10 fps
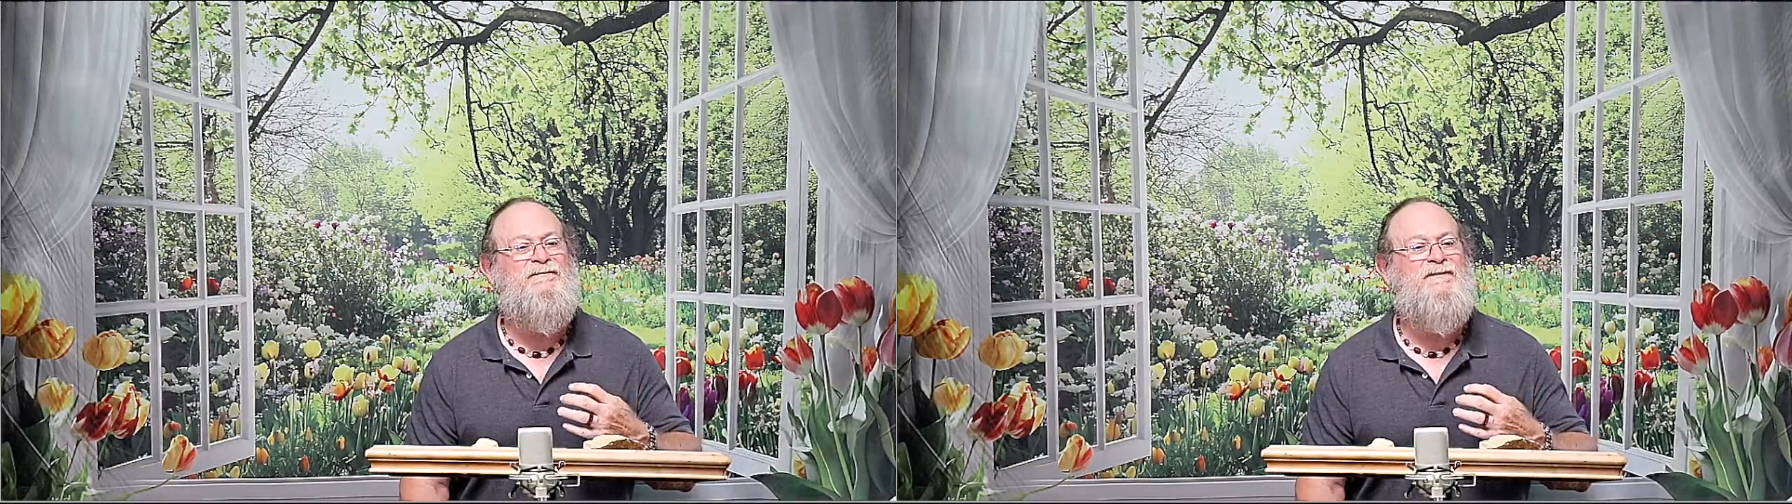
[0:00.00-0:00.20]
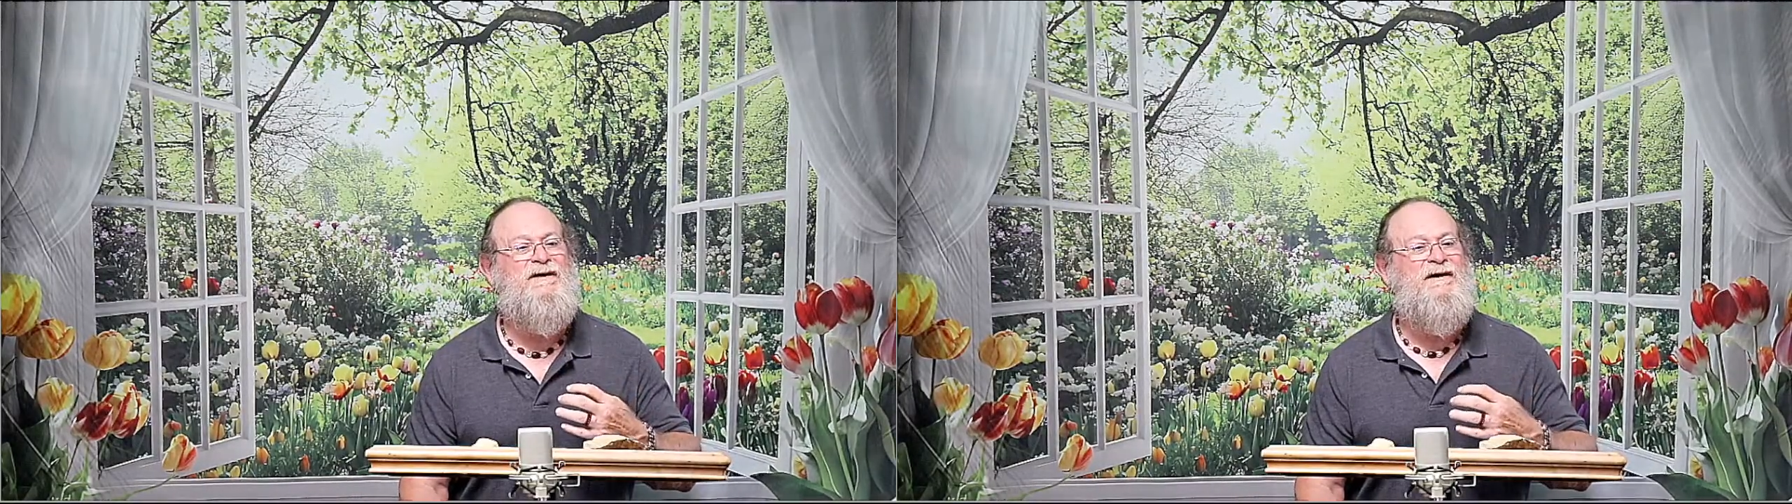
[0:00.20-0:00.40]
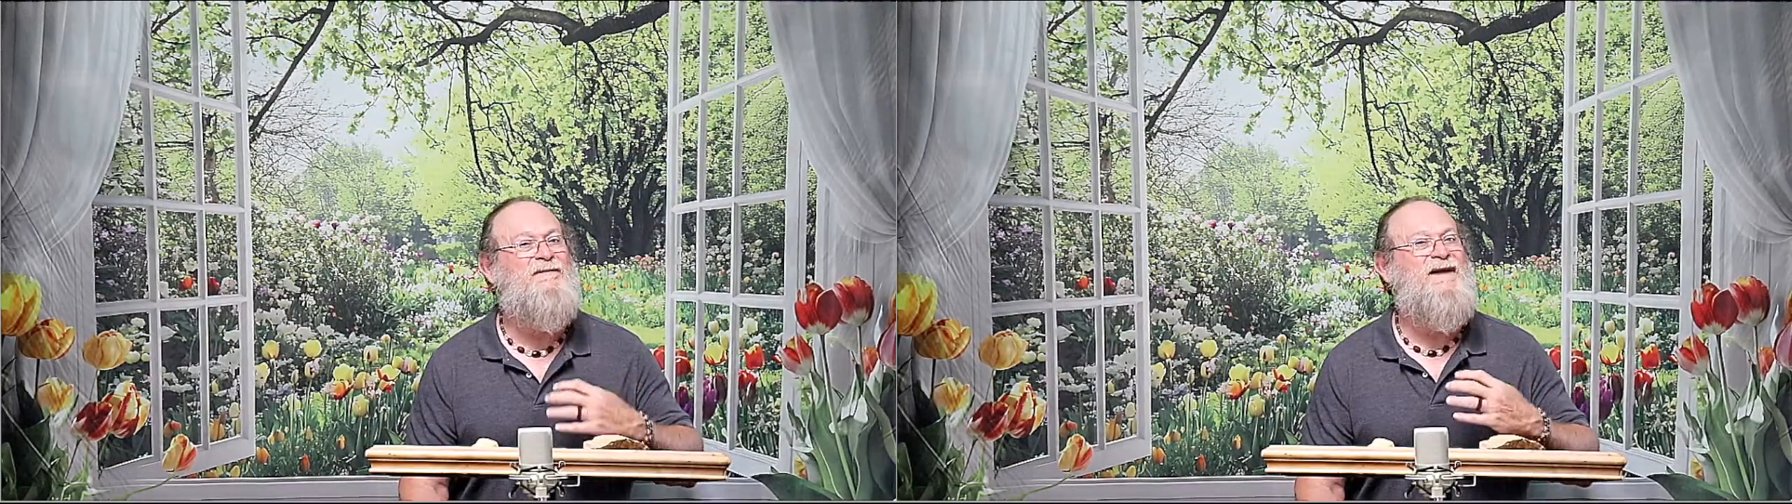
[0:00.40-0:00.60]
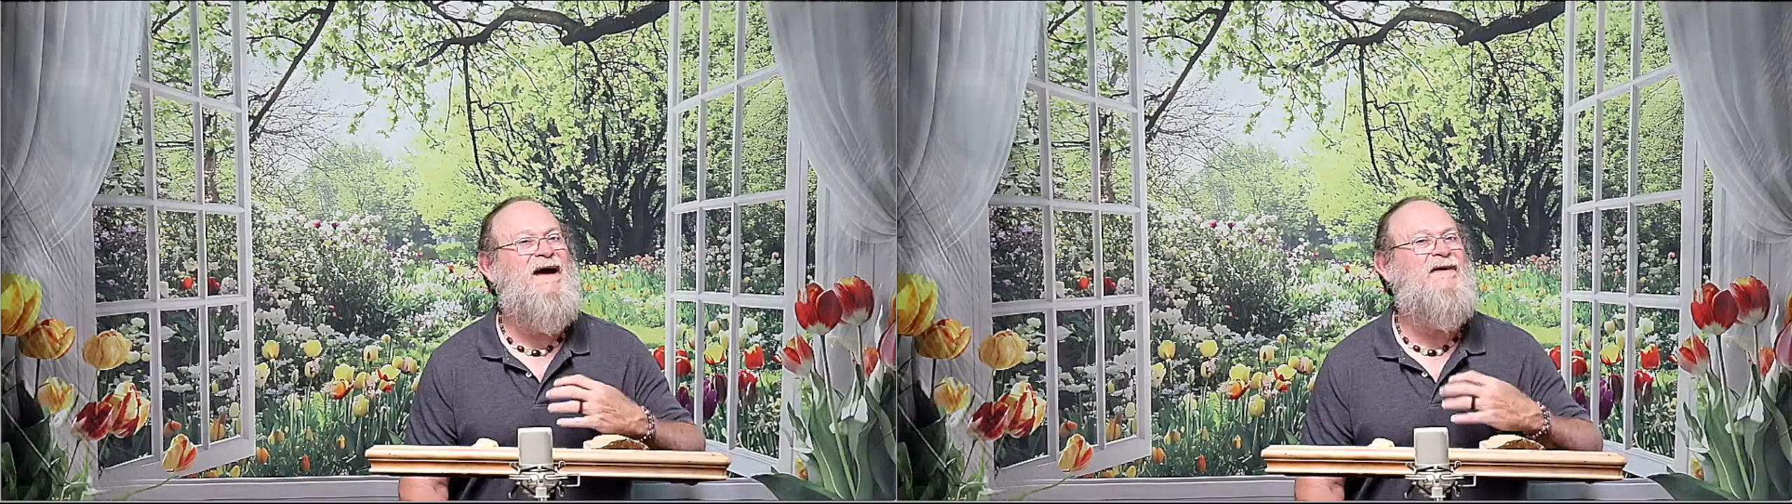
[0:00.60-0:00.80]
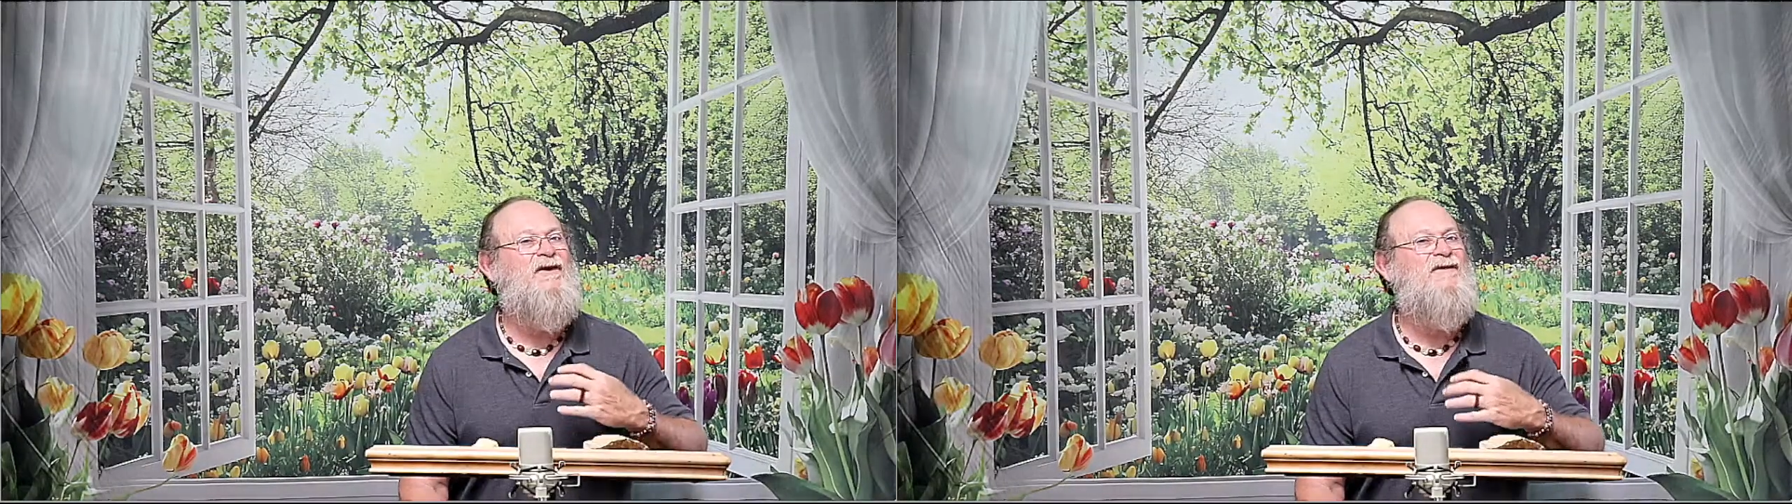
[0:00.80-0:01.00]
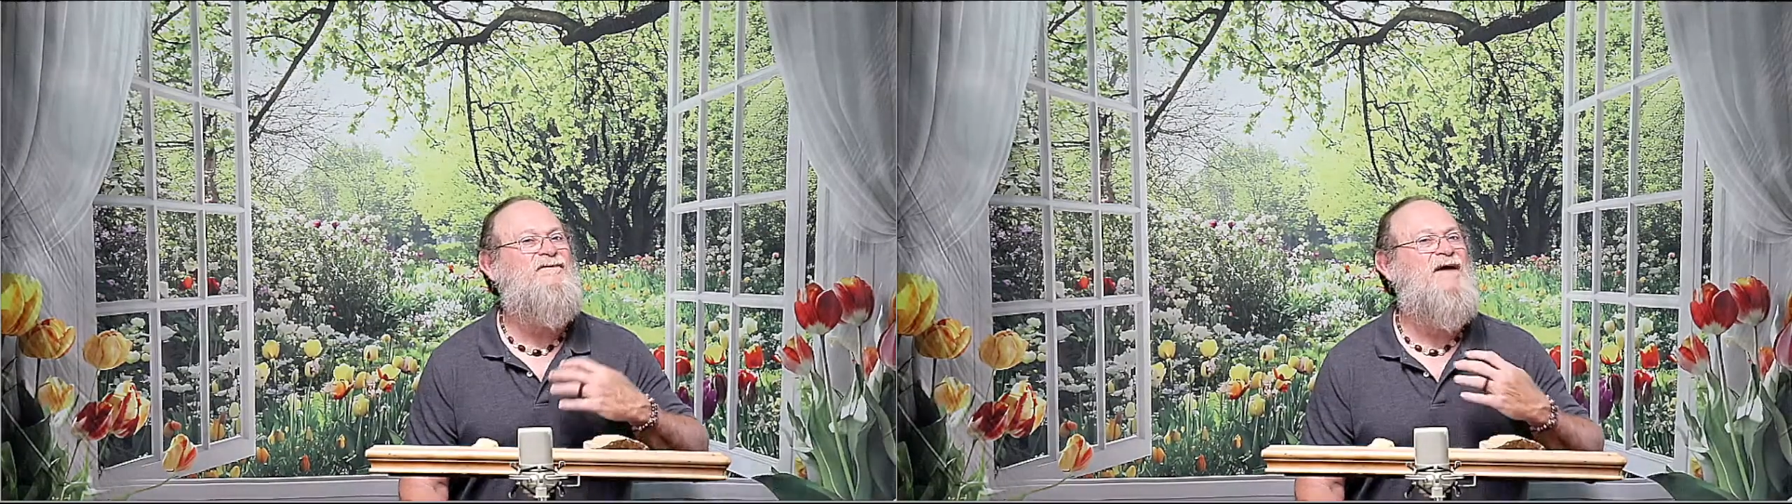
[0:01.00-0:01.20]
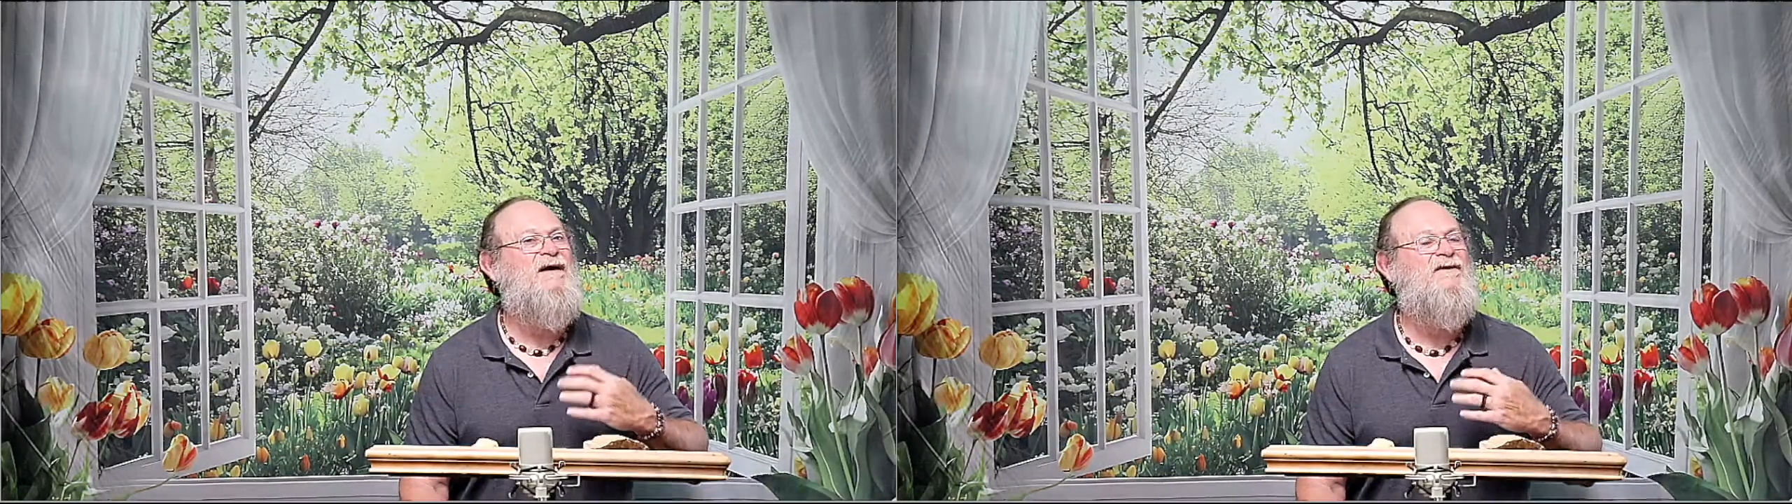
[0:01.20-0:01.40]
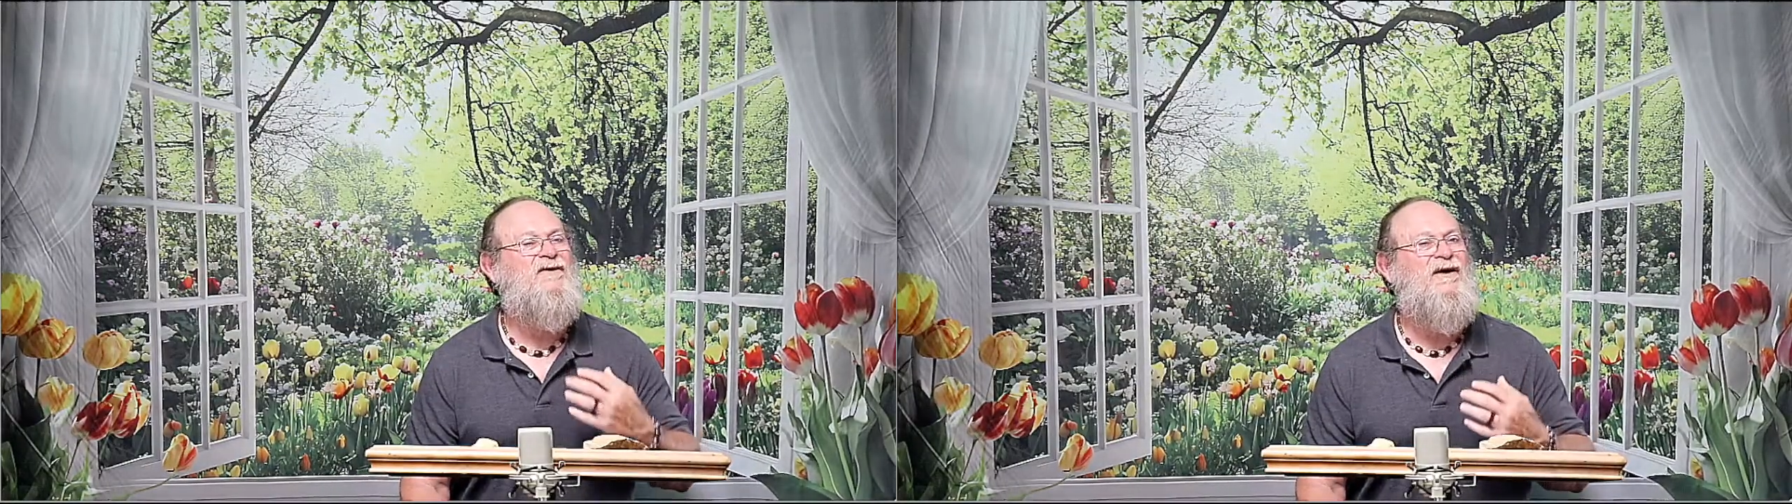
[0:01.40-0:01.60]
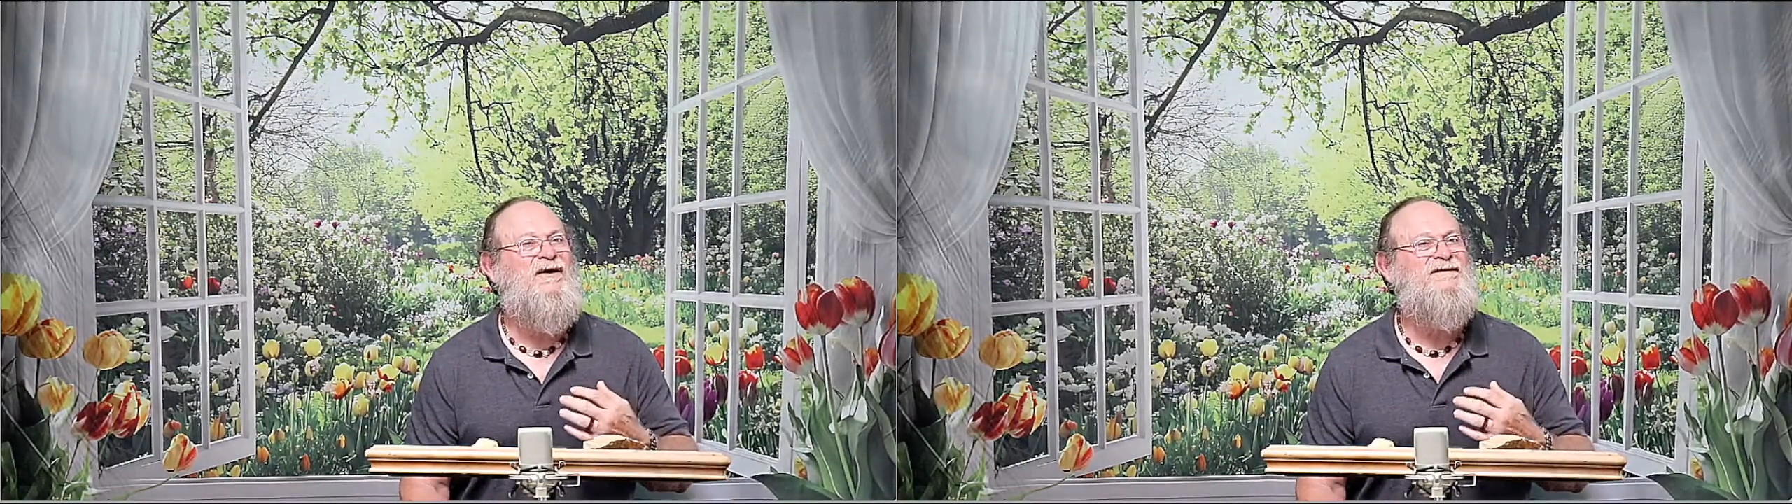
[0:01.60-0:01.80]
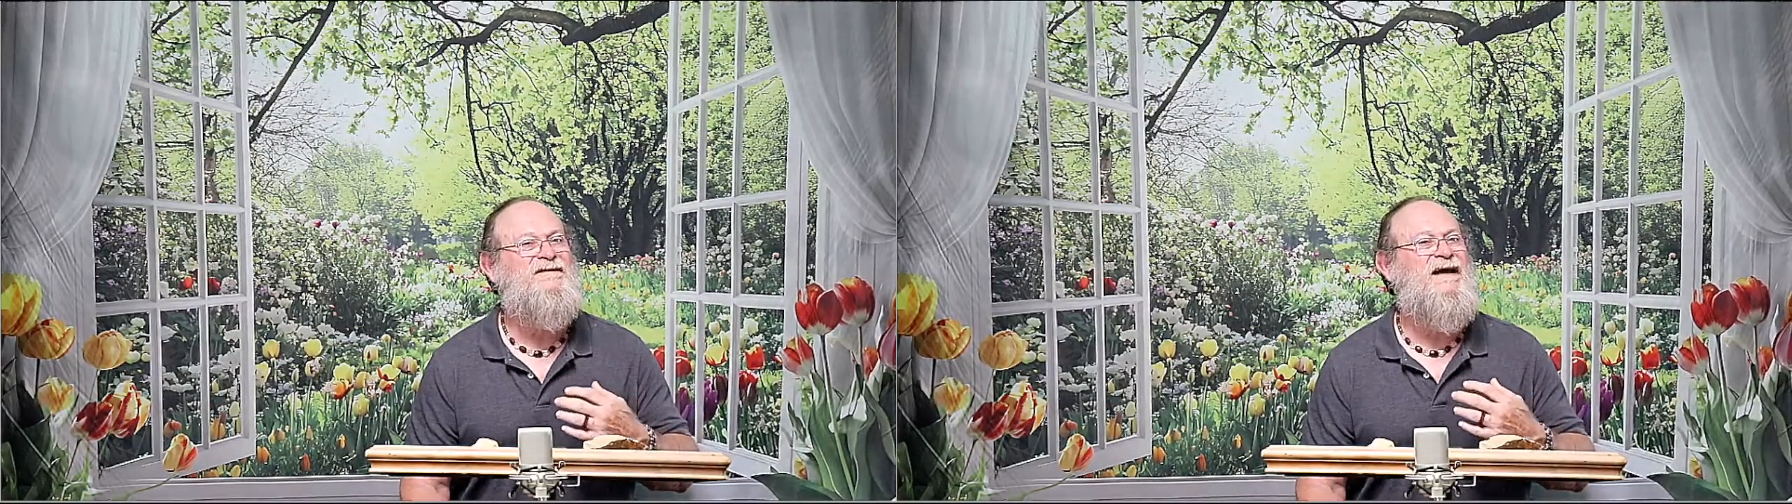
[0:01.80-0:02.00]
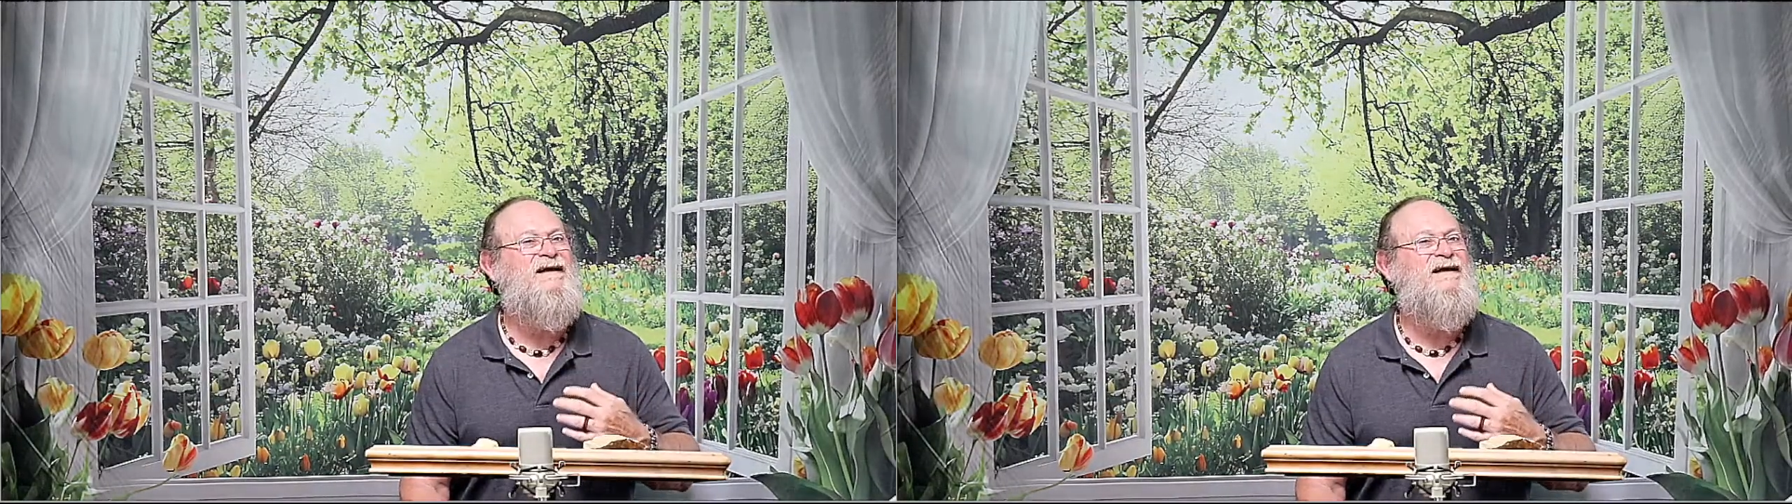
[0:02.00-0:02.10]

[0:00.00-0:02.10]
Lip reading: come down off that cross and